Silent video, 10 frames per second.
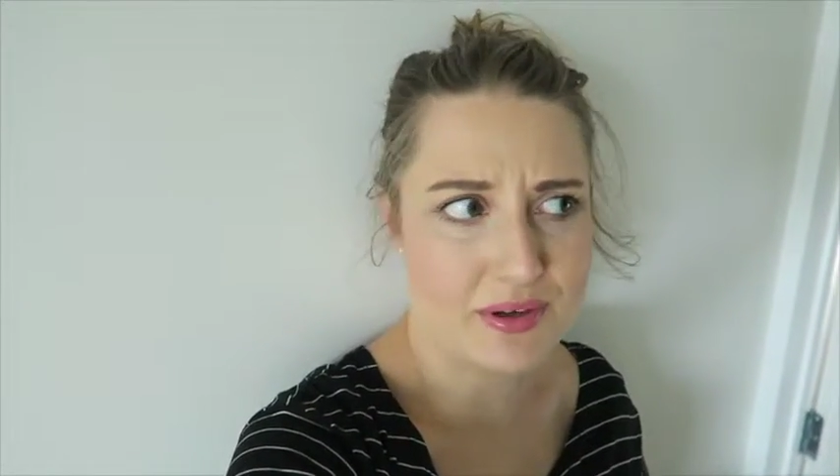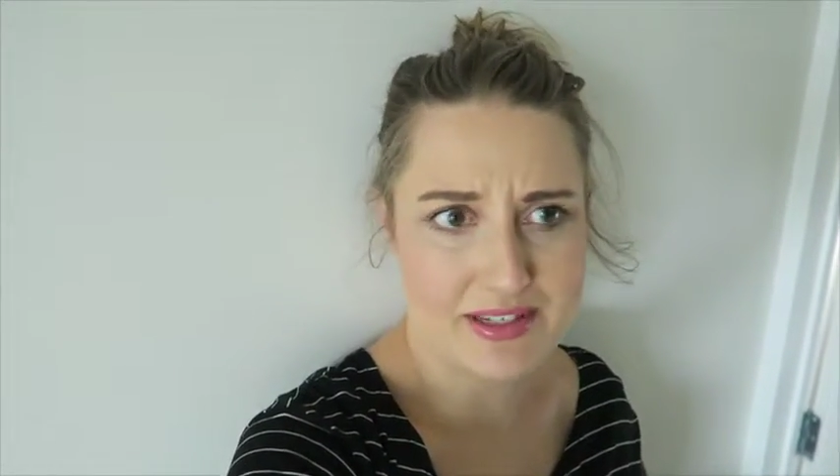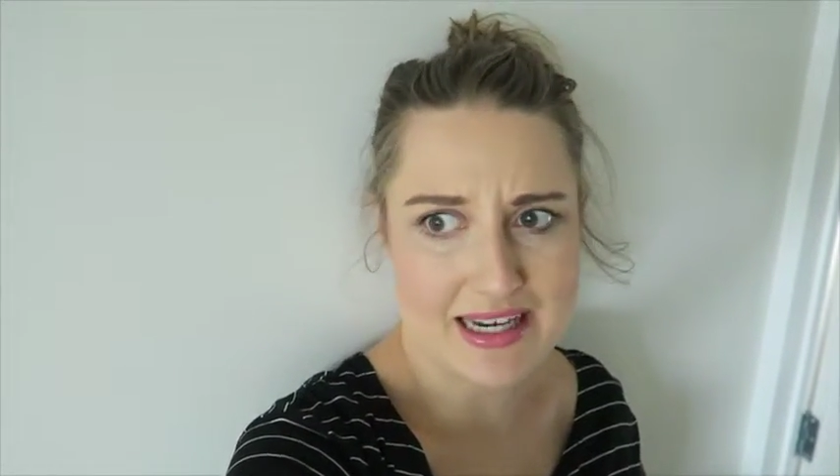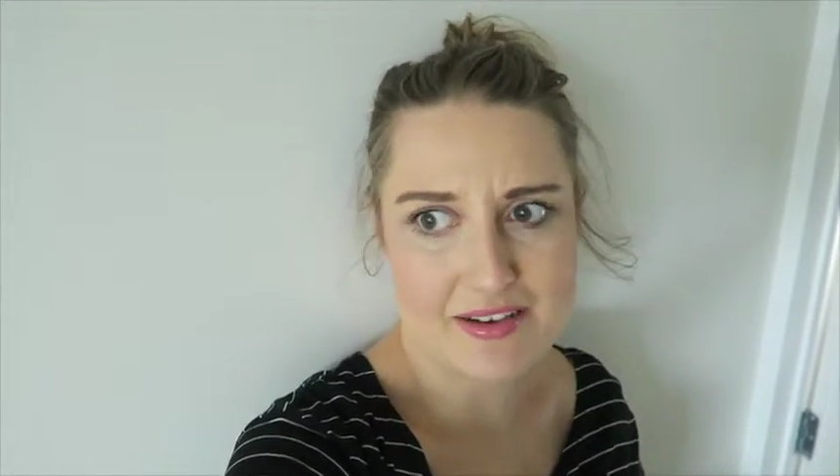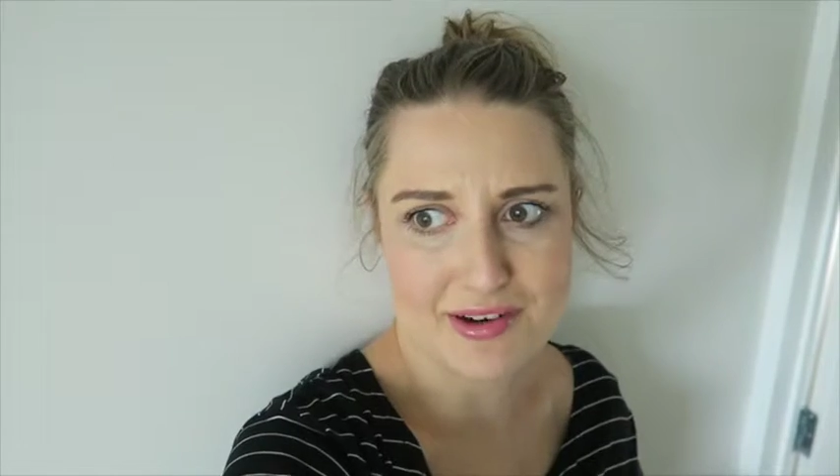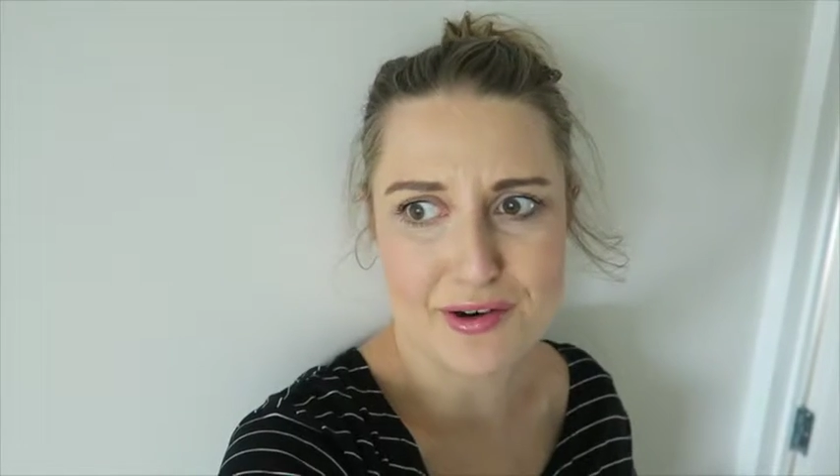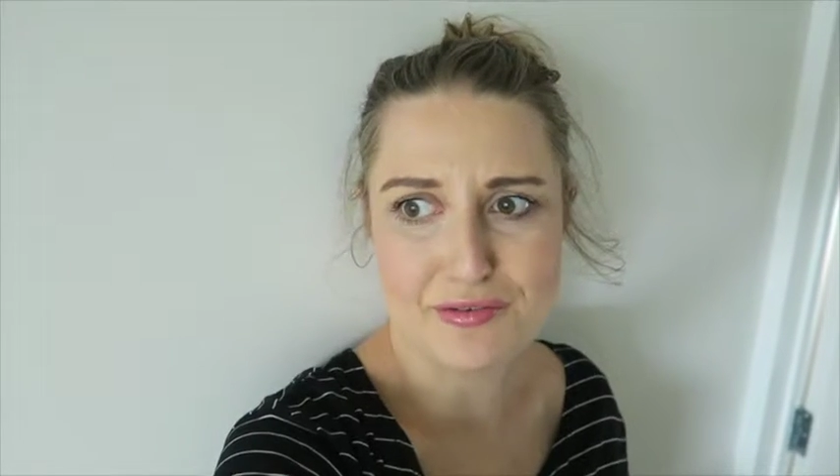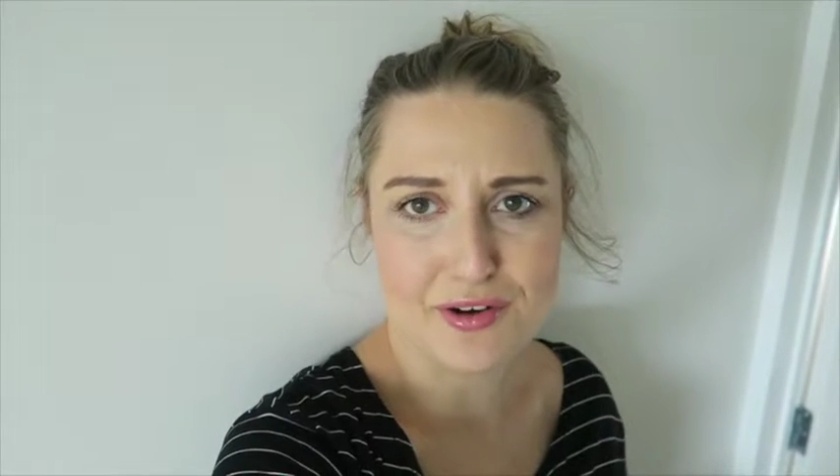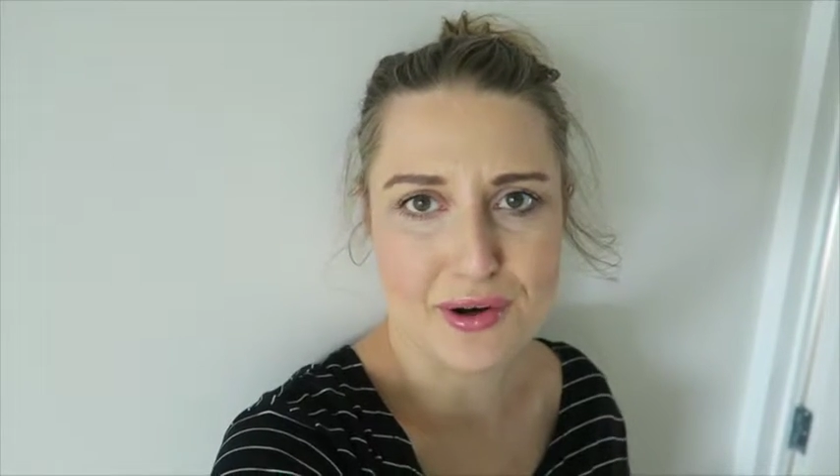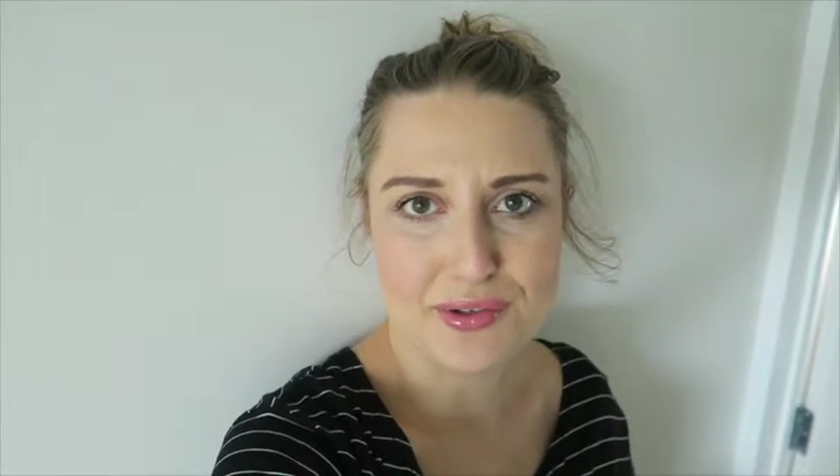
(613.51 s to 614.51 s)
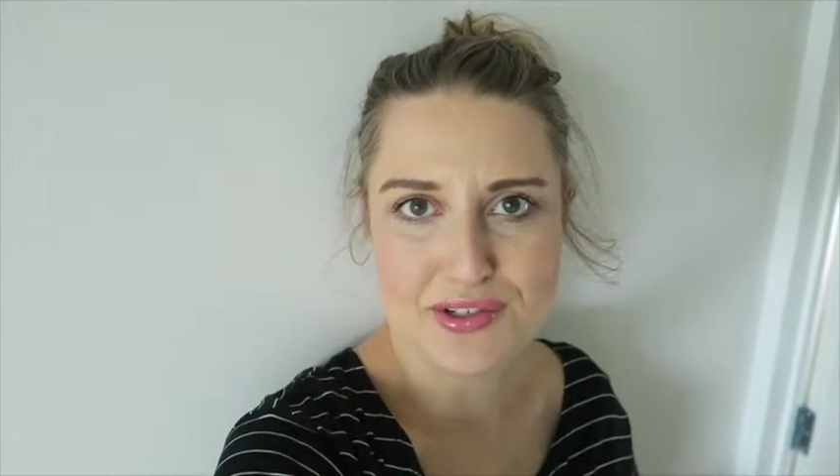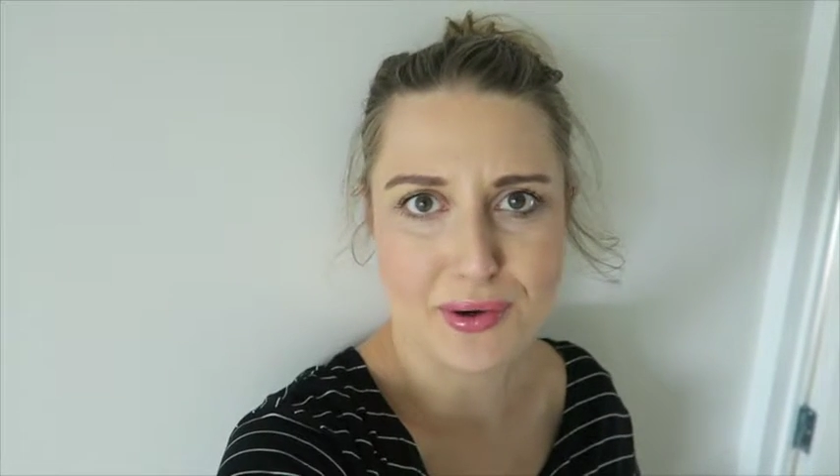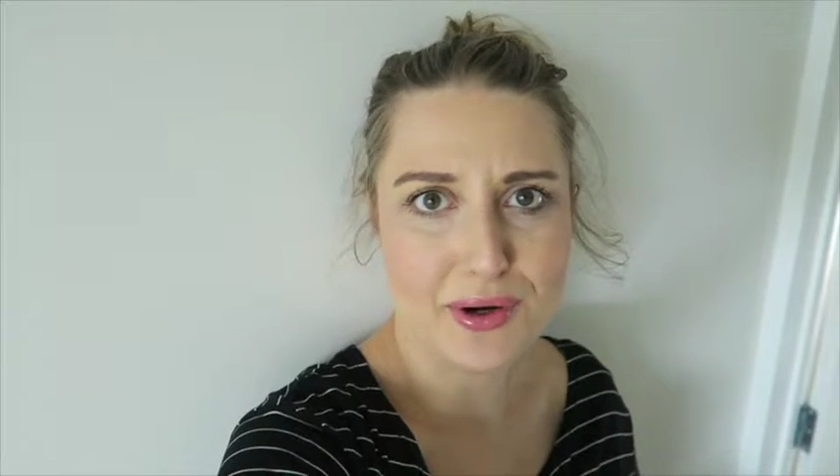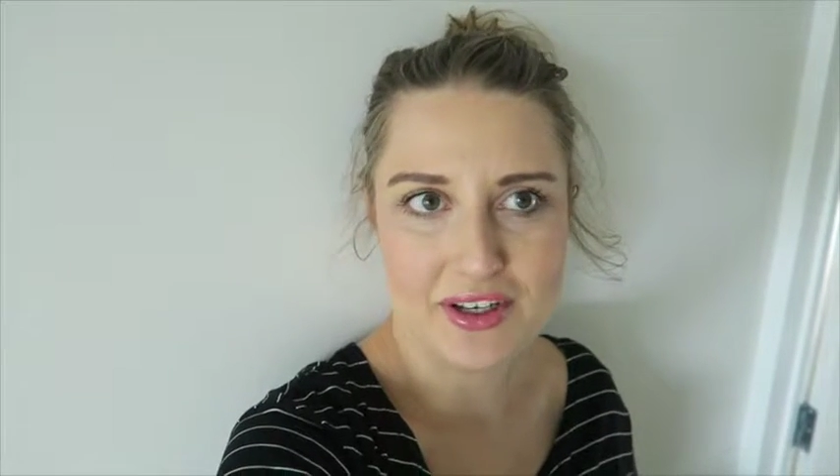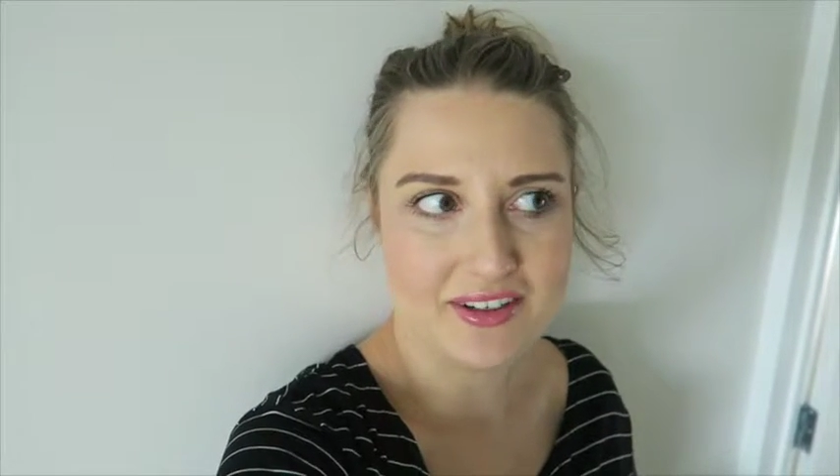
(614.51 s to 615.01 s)
We obviously have our phones
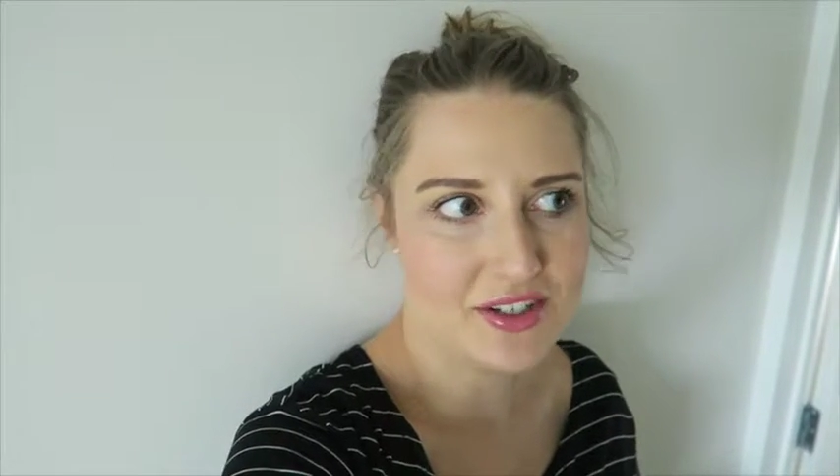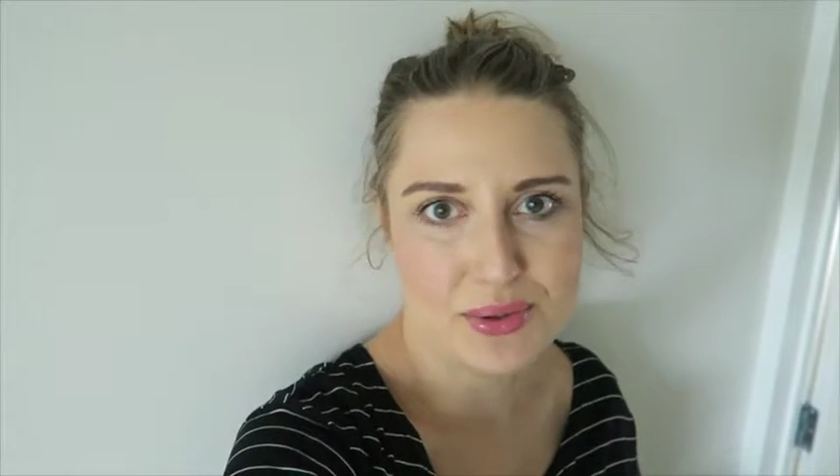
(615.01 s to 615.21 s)
on